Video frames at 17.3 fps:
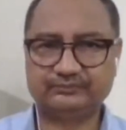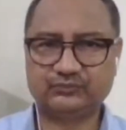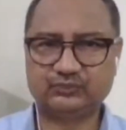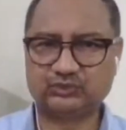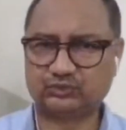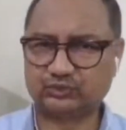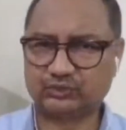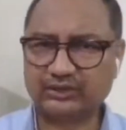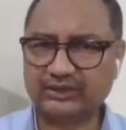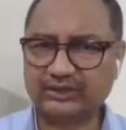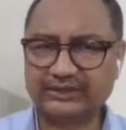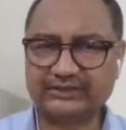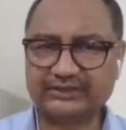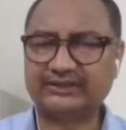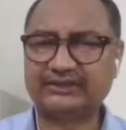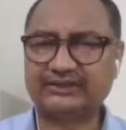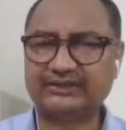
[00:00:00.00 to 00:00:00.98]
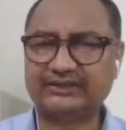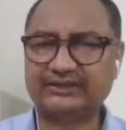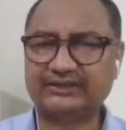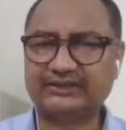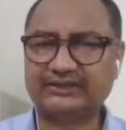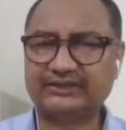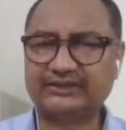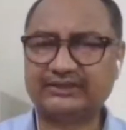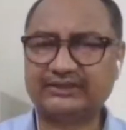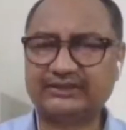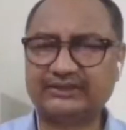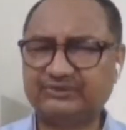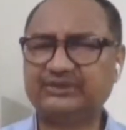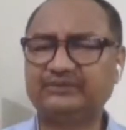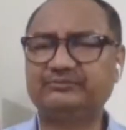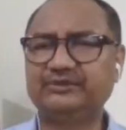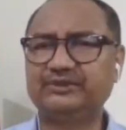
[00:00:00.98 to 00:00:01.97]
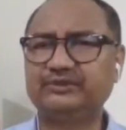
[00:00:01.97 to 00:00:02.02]
So, tolerating diversity is
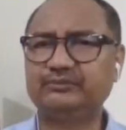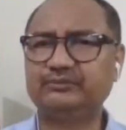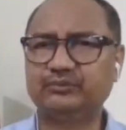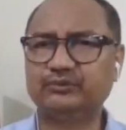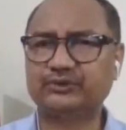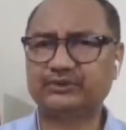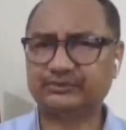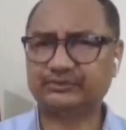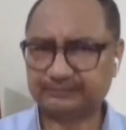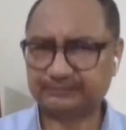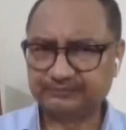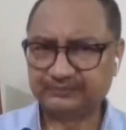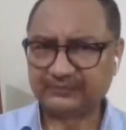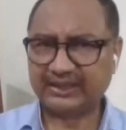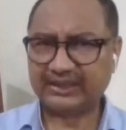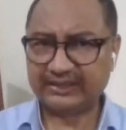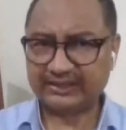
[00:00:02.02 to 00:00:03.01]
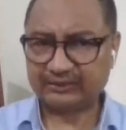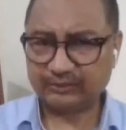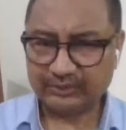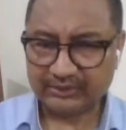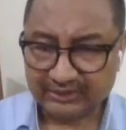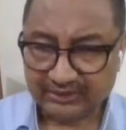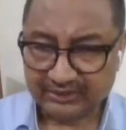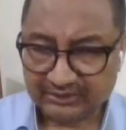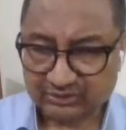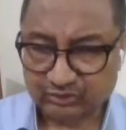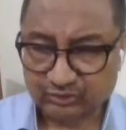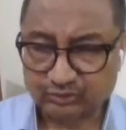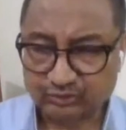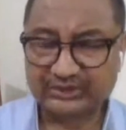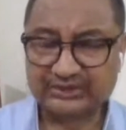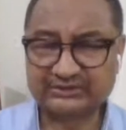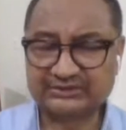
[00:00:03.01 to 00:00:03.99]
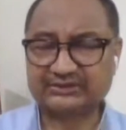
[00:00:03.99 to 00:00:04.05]
very, very important. And
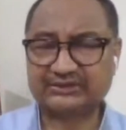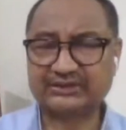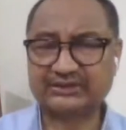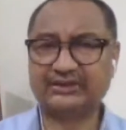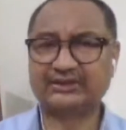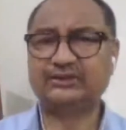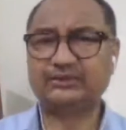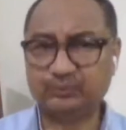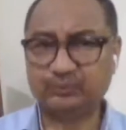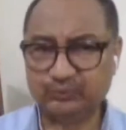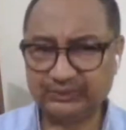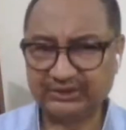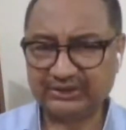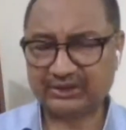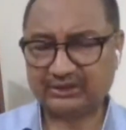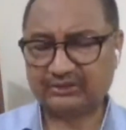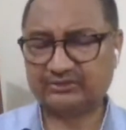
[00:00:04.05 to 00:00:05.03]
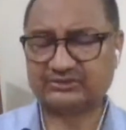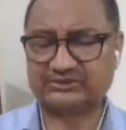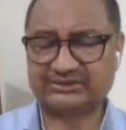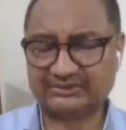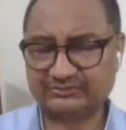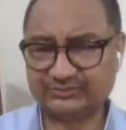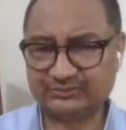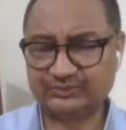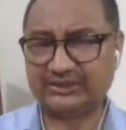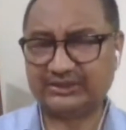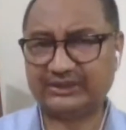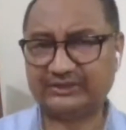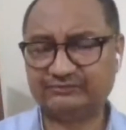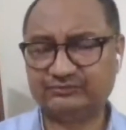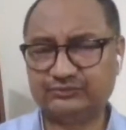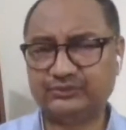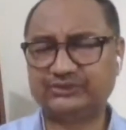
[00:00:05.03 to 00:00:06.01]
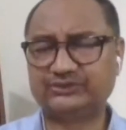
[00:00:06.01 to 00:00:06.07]
students and we ourselves, we
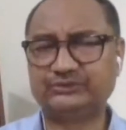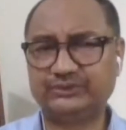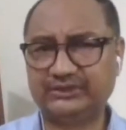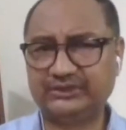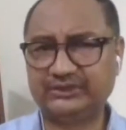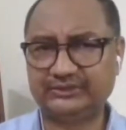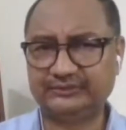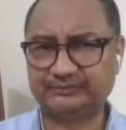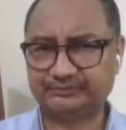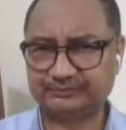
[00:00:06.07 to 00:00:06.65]
have to actually